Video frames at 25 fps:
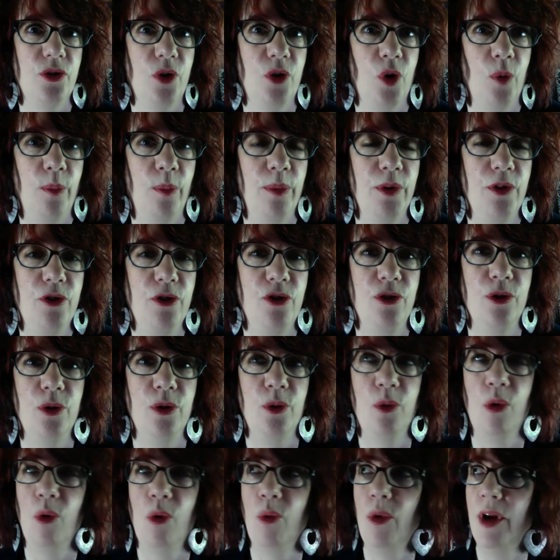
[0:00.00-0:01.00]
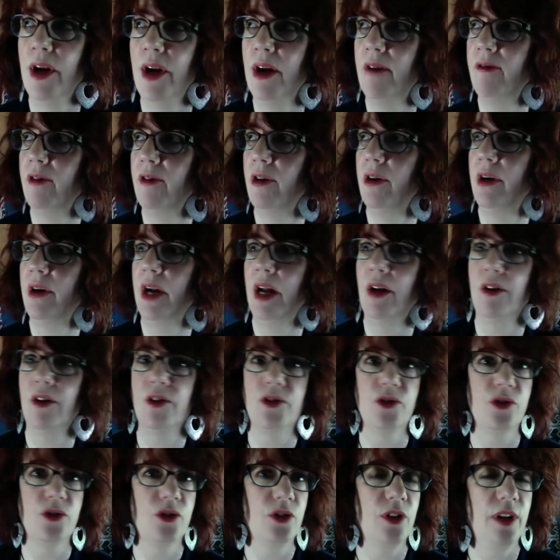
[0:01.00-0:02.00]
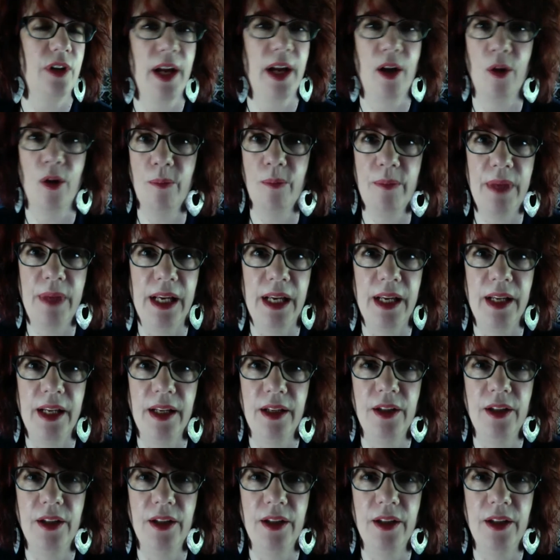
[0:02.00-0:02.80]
open to, well, whatever else could help me.